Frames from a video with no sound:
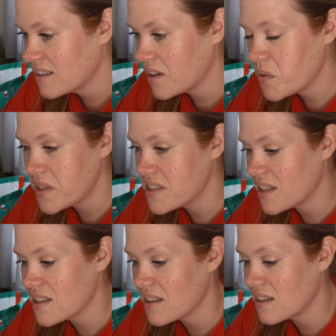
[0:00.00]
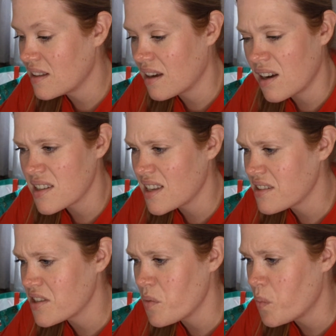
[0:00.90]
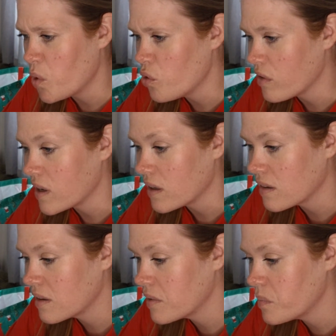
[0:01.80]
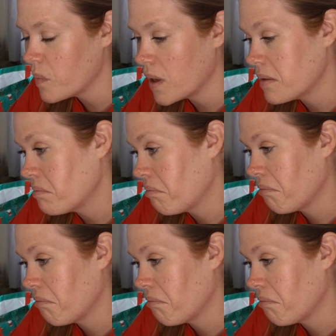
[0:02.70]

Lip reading: I always think I sound so boring, but